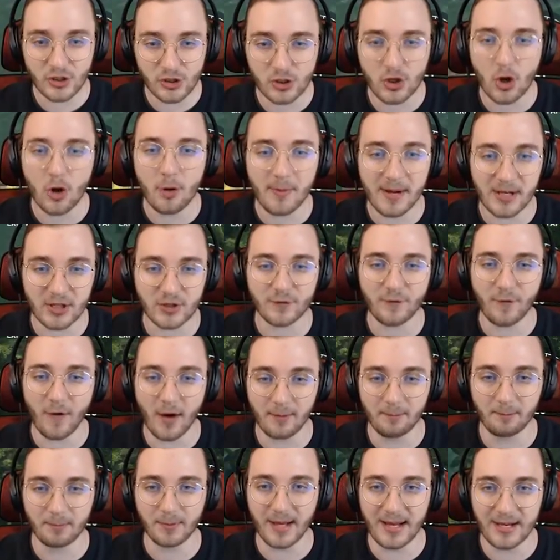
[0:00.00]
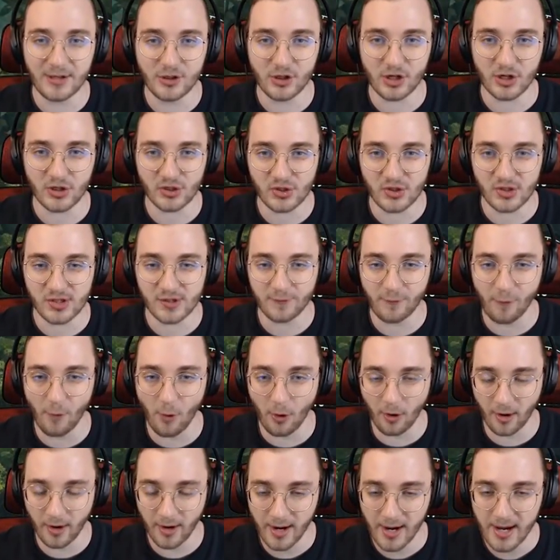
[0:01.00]
so much fun playing Just Cause
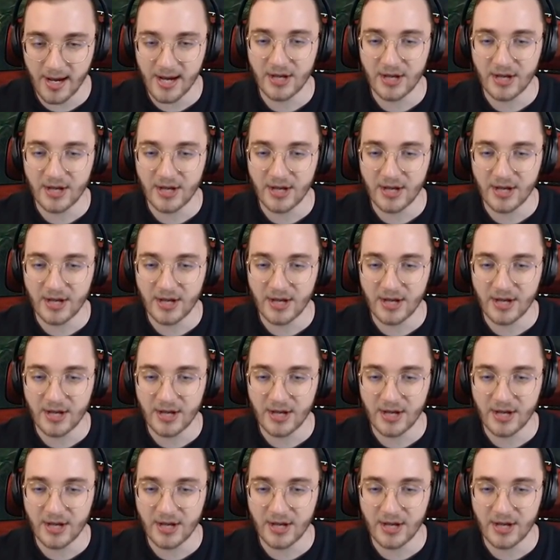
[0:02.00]
4,